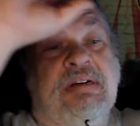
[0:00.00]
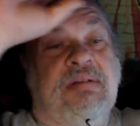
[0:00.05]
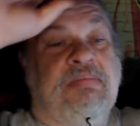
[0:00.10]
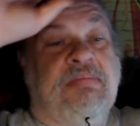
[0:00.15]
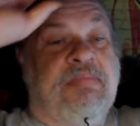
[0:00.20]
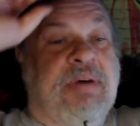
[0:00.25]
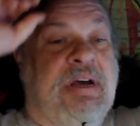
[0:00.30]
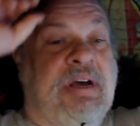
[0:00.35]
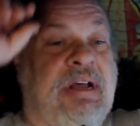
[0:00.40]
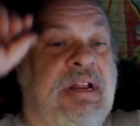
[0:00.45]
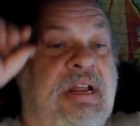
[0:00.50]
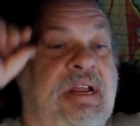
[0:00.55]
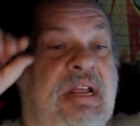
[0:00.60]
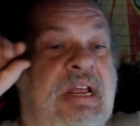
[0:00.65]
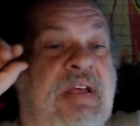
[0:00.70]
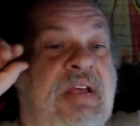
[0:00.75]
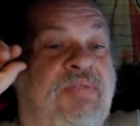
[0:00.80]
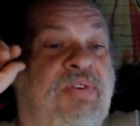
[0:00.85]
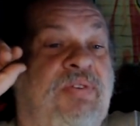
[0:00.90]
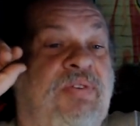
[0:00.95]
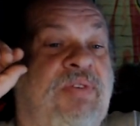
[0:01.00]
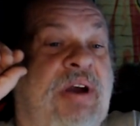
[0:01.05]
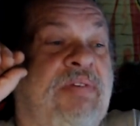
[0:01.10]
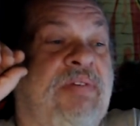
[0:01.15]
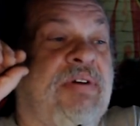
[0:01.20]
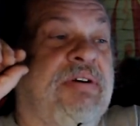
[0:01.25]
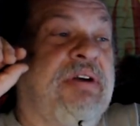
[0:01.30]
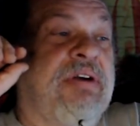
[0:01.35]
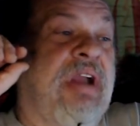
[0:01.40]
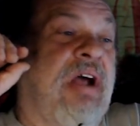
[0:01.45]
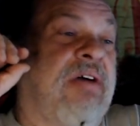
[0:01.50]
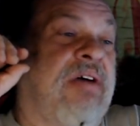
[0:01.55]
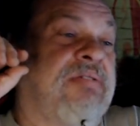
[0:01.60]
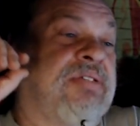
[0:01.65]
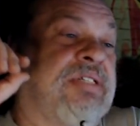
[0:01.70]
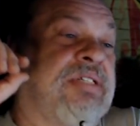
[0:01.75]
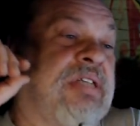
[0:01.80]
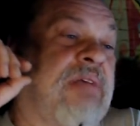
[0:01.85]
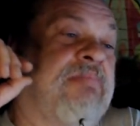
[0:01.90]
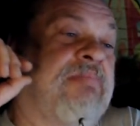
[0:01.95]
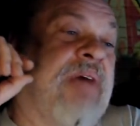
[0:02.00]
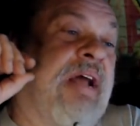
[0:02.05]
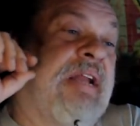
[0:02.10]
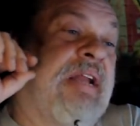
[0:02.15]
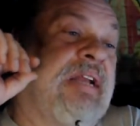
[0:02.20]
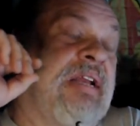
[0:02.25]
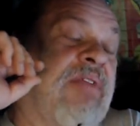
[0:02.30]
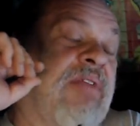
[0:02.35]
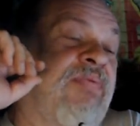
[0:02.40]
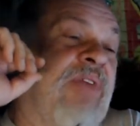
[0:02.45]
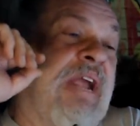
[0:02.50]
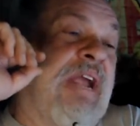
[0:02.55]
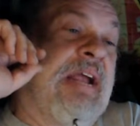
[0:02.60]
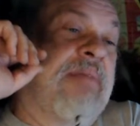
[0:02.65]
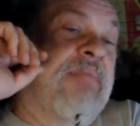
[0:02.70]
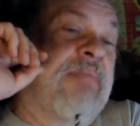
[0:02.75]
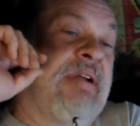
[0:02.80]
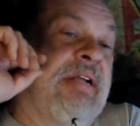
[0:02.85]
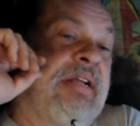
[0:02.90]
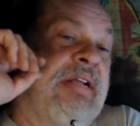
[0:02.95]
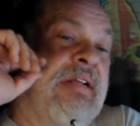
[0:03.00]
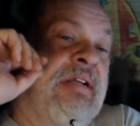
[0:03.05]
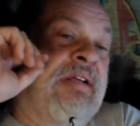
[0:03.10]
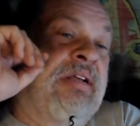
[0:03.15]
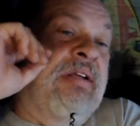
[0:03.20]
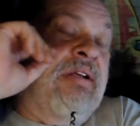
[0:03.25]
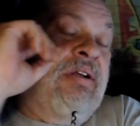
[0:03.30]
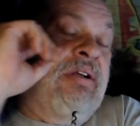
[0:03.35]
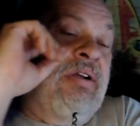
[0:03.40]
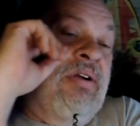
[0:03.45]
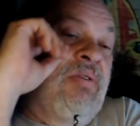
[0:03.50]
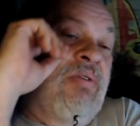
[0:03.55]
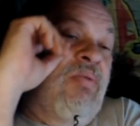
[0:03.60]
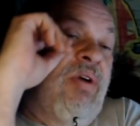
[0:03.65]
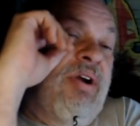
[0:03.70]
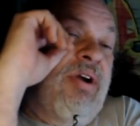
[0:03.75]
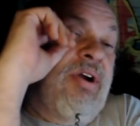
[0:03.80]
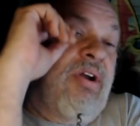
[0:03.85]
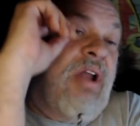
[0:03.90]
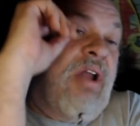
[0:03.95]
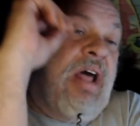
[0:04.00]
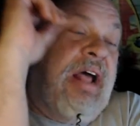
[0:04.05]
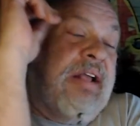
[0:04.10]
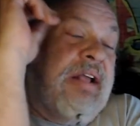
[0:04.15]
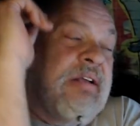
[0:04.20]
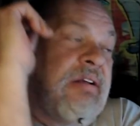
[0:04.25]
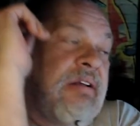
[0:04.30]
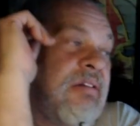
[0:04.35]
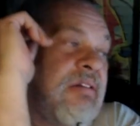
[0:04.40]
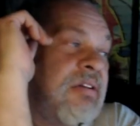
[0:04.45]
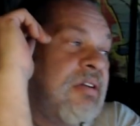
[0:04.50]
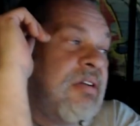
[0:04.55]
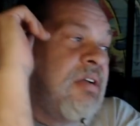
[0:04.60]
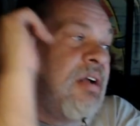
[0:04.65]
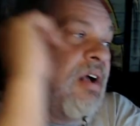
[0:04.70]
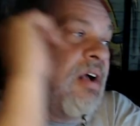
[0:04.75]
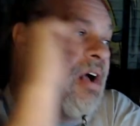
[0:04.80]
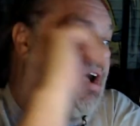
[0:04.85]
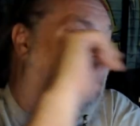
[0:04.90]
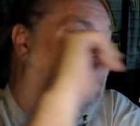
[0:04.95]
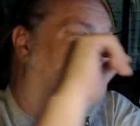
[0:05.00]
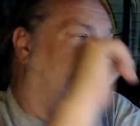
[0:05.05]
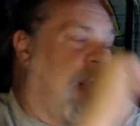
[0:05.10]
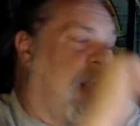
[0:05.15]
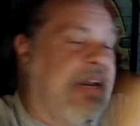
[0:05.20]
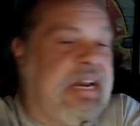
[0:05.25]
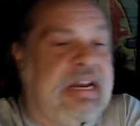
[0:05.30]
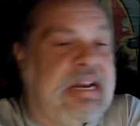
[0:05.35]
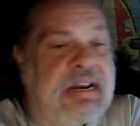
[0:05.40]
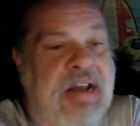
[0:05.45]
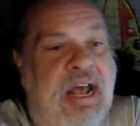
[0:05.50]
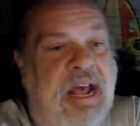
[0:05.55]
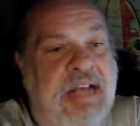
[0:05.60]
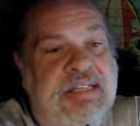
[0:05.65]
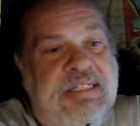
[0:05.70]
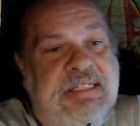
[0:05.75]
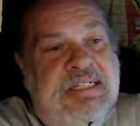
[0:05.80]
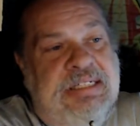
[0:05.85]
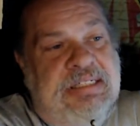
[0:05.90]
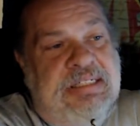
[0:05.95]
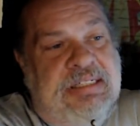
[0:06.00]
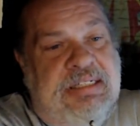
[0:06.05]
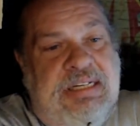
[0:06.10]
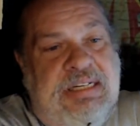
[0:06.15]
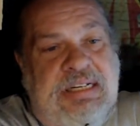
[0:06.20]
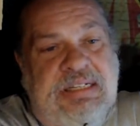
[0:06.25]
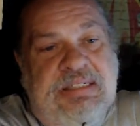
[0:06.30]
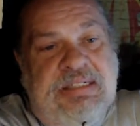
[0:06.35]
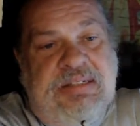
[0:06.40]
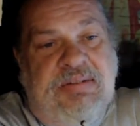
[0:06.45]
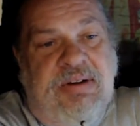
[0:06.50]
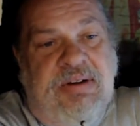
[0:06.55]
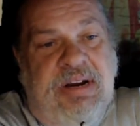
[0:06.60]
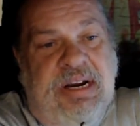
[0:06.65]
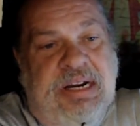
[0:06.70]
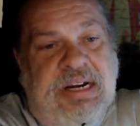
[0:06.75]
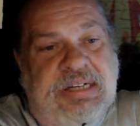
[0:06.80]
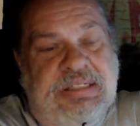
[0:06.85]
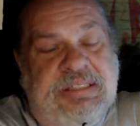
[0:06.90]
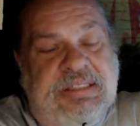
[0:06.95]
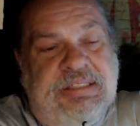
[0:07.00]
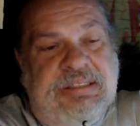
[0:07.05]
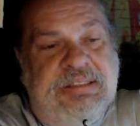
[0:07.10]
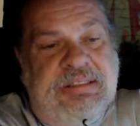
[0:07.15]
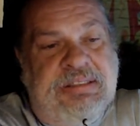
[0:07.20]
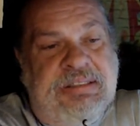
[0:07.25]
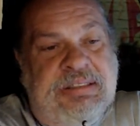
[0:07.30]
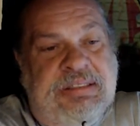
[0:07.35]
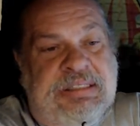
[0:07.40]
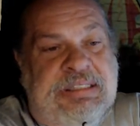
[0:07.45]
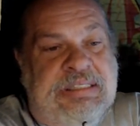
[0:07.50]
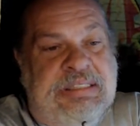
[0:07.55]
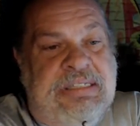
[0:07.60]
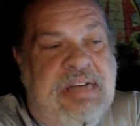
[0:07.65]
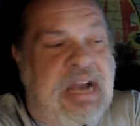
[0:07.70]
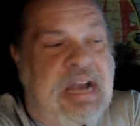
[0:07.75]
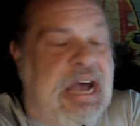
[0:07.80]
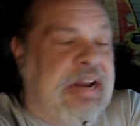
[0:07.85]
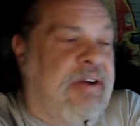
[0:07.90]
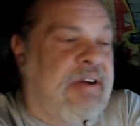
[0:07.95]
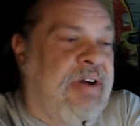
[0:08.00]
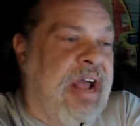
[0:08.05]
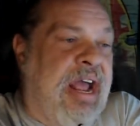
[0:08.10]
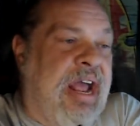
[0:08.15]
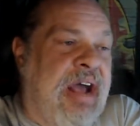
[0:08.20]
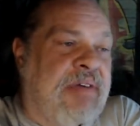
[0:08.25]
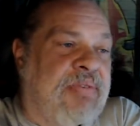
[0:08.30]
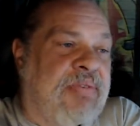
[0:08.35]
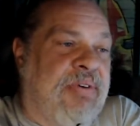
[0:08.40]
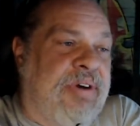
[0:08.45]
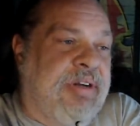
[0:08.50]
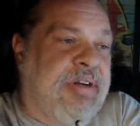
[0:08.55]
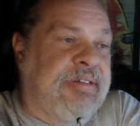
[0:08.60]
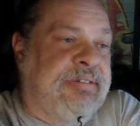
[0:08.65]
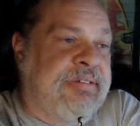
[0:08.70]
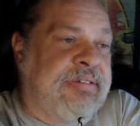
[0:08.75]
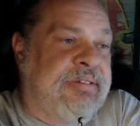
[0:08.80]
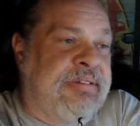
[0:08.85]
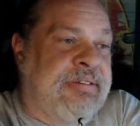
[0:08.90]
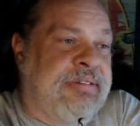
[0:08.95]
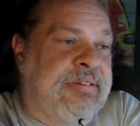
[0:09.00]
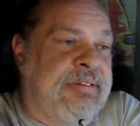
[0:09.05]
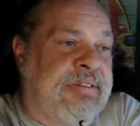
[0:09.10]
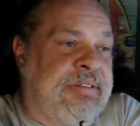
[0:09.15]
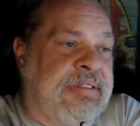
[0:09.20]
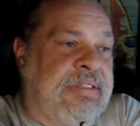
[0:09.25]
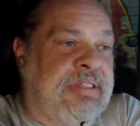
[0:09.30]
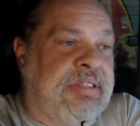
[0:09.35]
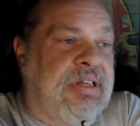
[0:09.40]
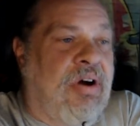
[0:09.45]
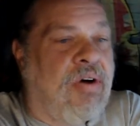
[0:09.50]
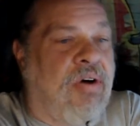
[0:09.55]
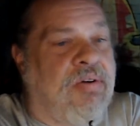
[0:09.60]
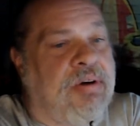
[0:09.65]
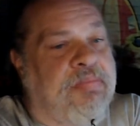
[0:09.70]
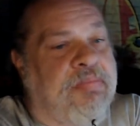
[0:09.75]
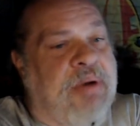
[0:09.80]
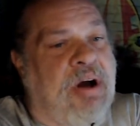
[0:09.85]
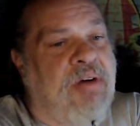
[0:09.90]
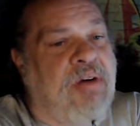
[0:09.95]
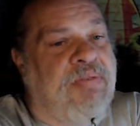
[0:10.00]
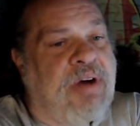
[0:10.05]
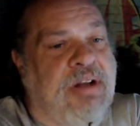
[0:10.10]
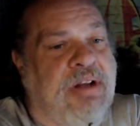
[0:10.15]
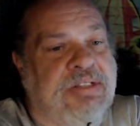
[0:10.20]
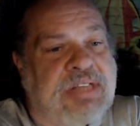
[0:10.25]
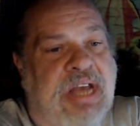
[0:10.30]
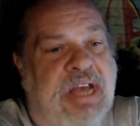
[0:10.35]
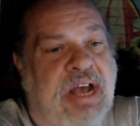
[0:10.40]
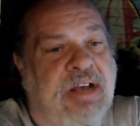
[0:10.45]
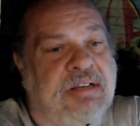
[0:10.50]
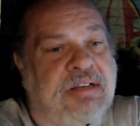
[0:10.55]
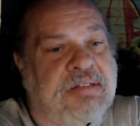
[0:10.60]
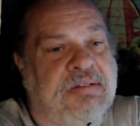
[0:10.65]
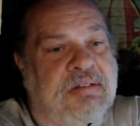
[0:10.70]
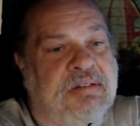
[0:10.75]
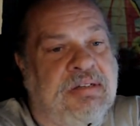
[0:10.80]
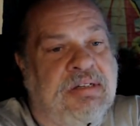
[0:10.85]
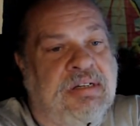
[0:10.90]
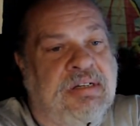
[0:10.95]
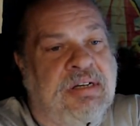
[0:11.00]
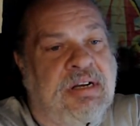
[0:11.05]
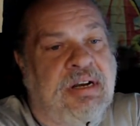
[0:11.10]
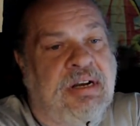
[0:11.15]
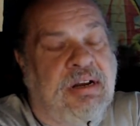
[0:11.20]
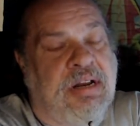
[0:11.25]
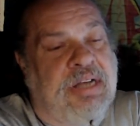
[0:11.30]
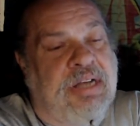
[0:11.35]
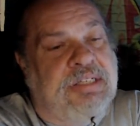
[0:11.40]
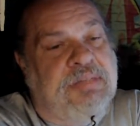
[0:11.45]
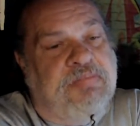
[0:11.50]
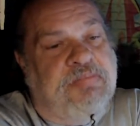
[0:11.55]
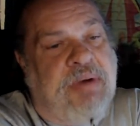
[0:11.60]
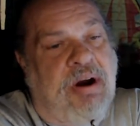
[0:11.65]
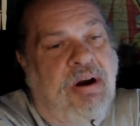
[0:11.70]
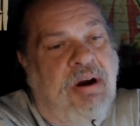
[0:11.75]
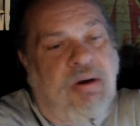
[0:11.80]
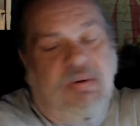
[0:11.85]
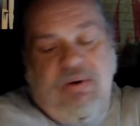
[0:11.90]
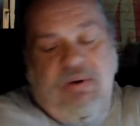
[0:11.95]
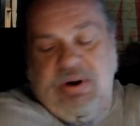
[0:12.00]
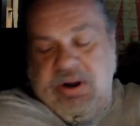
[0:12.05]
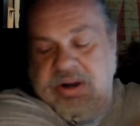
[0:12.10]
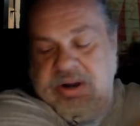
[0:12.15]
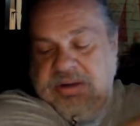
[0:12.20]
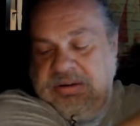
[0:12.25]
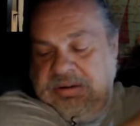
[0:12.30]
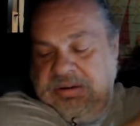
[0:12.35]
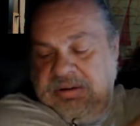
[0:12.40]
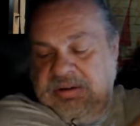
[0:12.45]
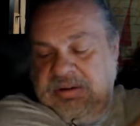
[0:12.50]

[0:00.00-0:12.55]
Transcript: but if you've ever known somebody in the family where you're like, oh, I need a 9/16 wrench, I don't have one, go over to Povall's house. He'll let you borrow one,